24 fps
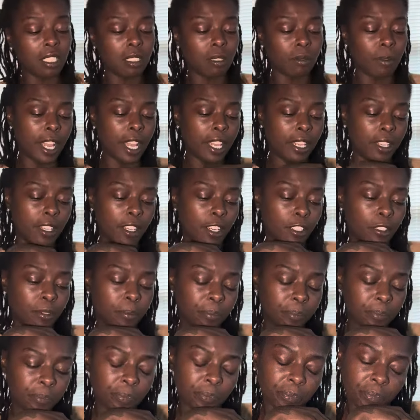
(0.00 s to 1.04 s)
right here.
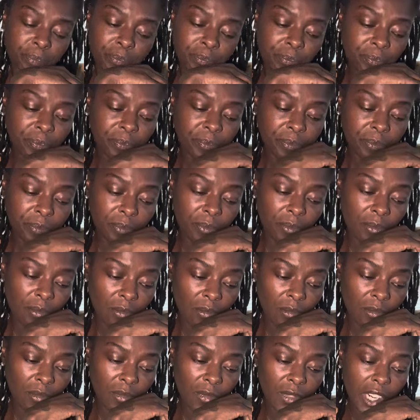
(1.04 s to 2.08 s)

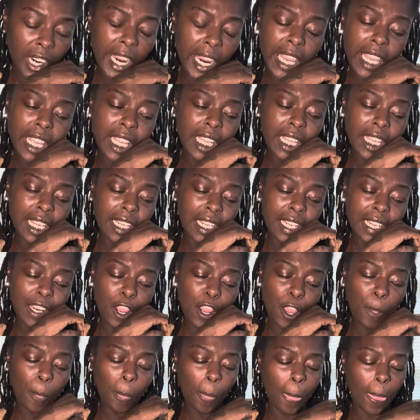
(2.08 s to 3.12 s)
And
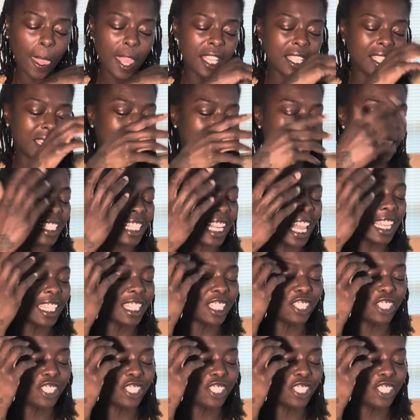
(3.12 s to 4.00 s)
it's like it's